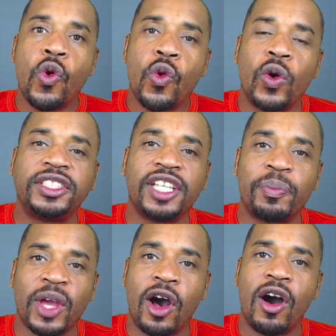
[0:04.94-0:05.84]
What's up,
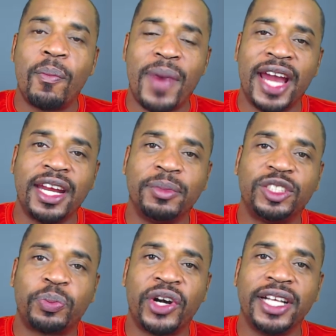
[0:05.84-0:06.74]
y'all? My name is
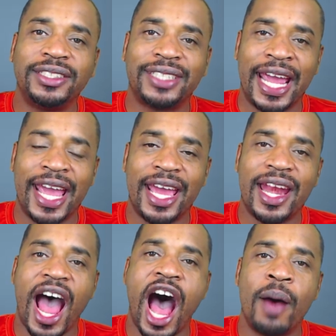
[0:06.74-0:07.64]
Prince
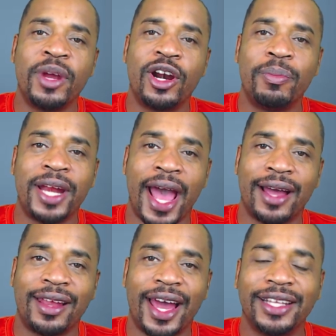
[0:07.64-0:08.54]
and I'm an urban
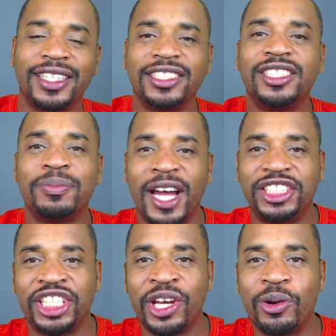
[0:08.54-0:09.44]
acolyte. This is my
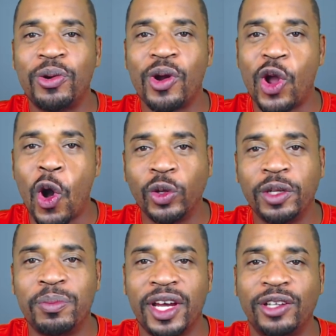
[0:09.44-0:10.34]
channel,
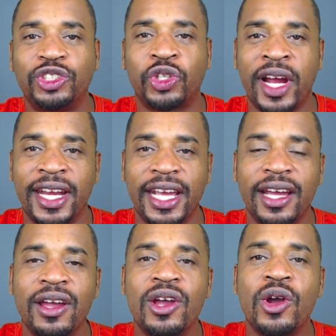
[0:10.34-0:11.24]
Golden Bell
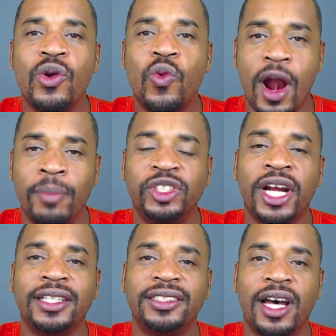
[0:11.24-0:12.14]
Training, where I'm
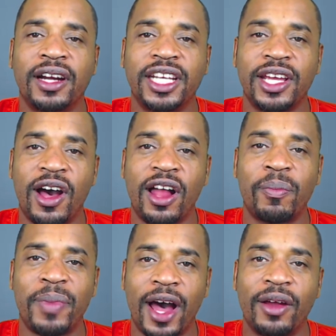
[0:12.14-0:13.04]
trying to talk to y'all
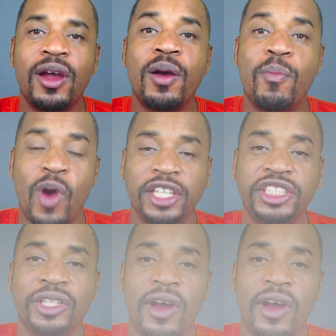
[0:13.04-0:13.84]
about martial